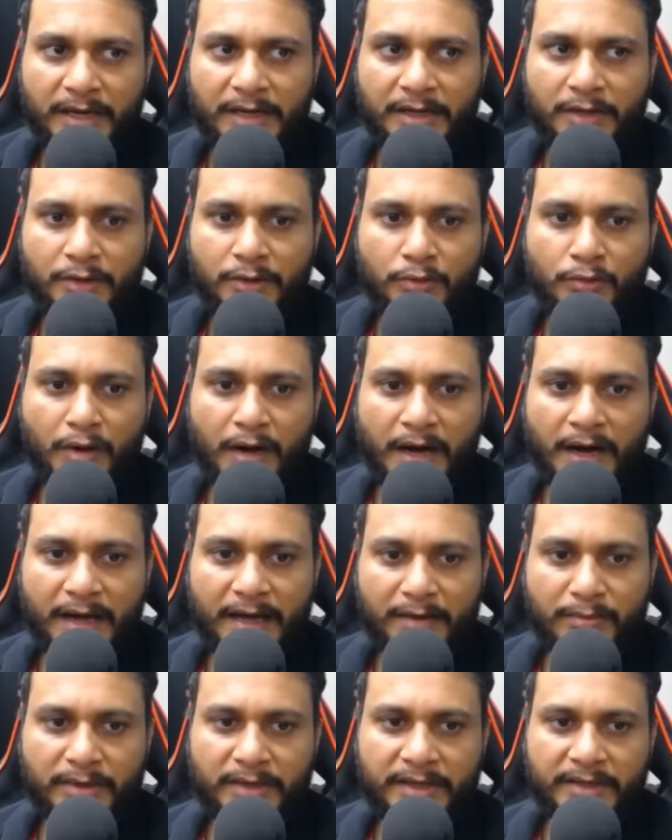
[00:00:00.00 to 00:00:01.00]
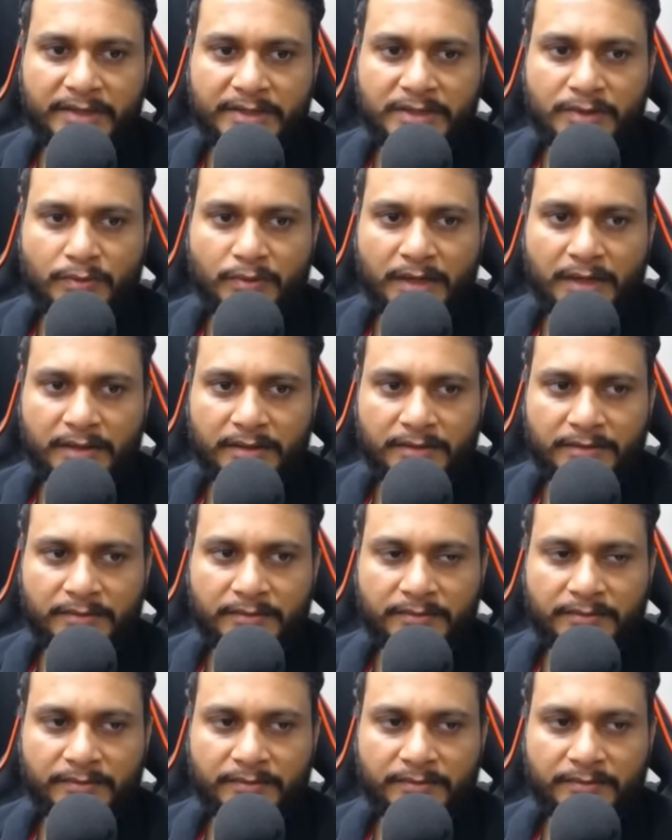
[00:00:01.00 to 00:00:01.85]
L to R minus 1,